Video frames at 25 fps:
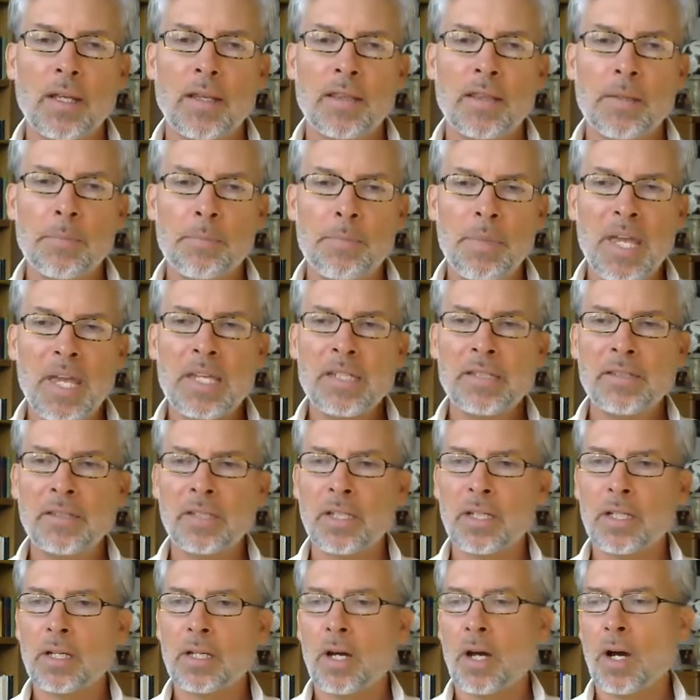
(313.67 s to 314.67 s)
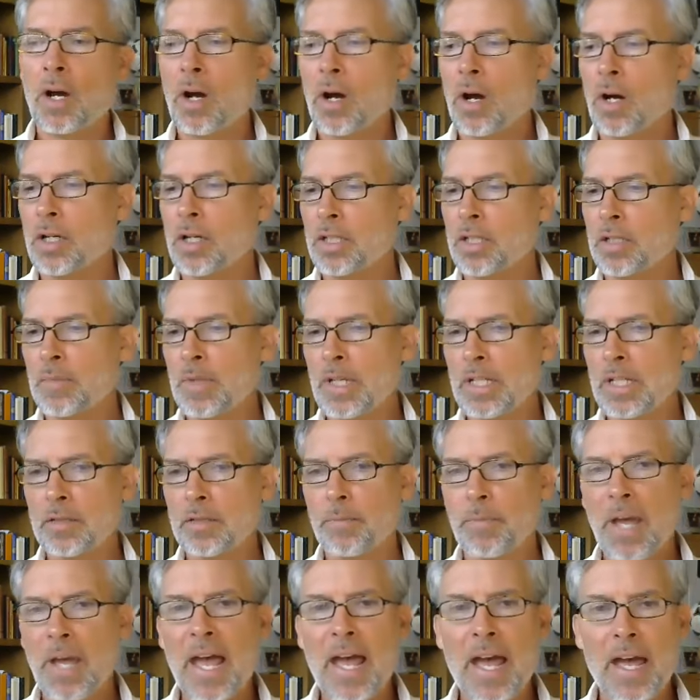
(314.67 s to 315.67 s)
the basic argument
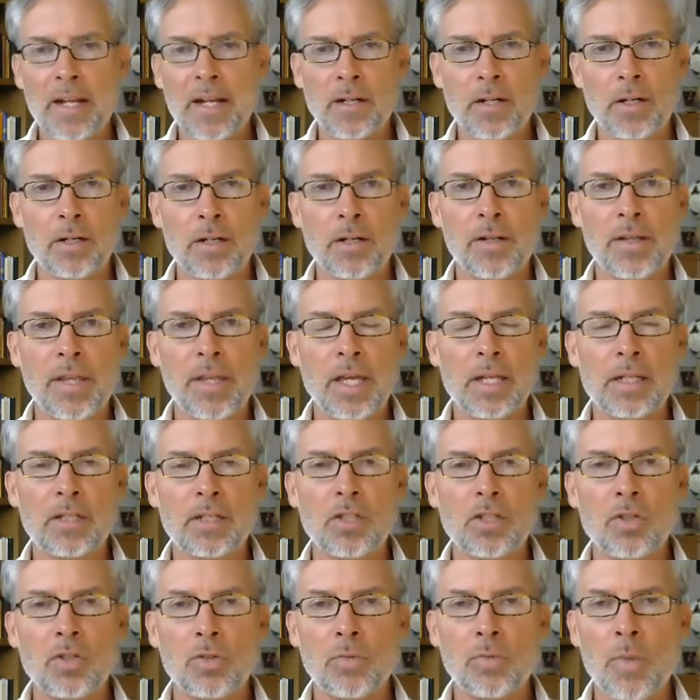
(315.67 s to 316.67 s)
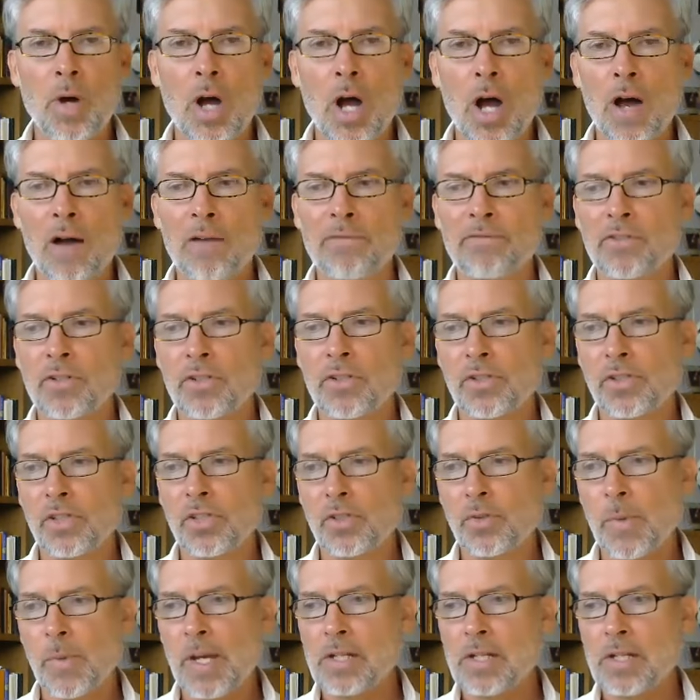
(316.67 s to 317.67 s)
pattern that Hume offers,
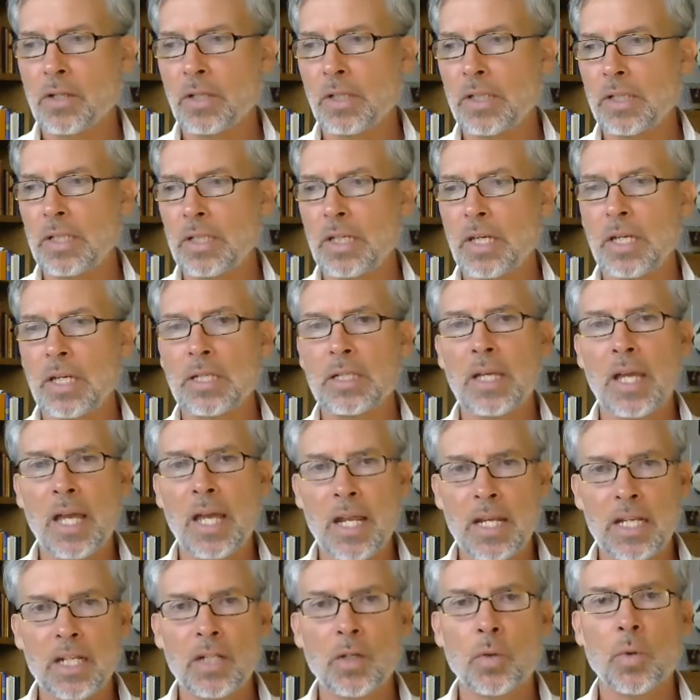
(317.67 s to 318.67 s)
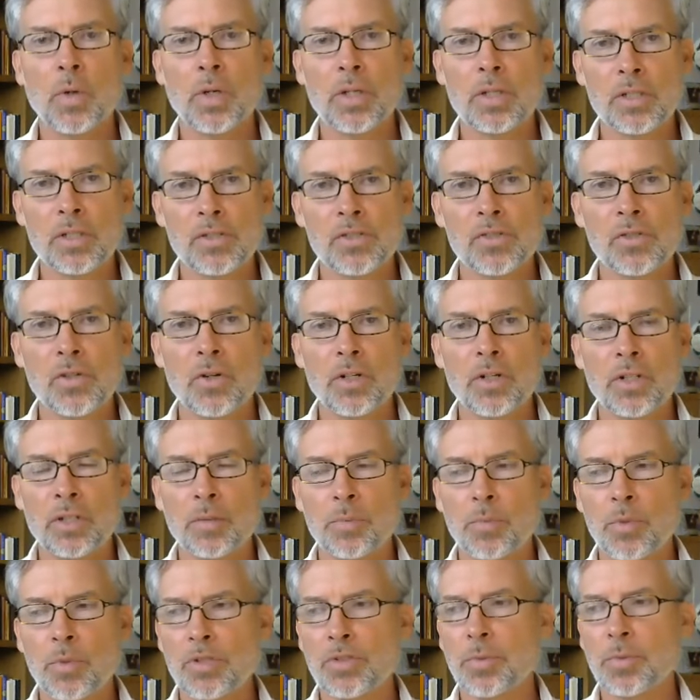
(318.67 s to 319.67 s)
especially in an inquiry concerning the
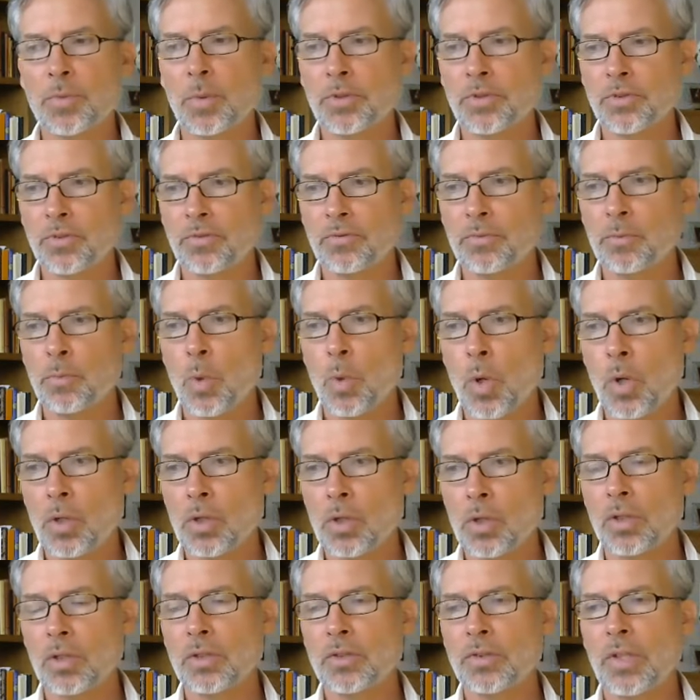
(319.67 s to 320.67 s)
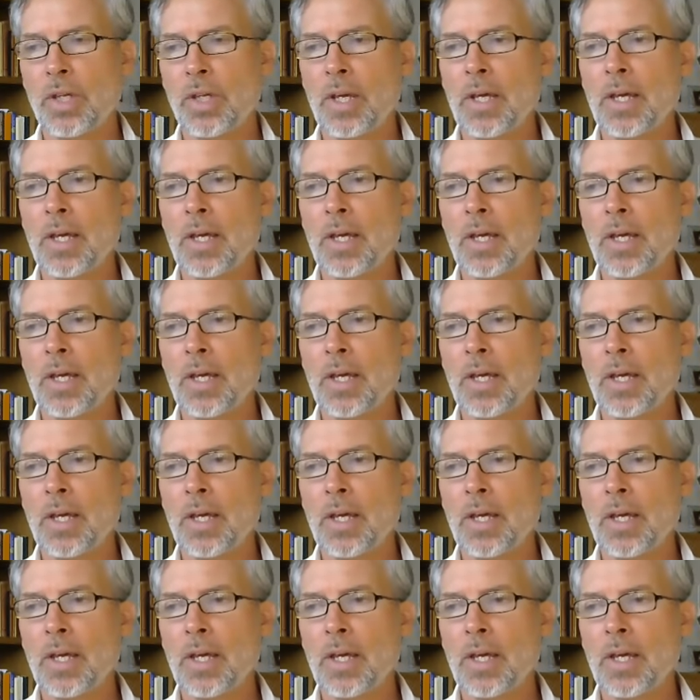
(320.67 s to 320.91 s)
principles of morals,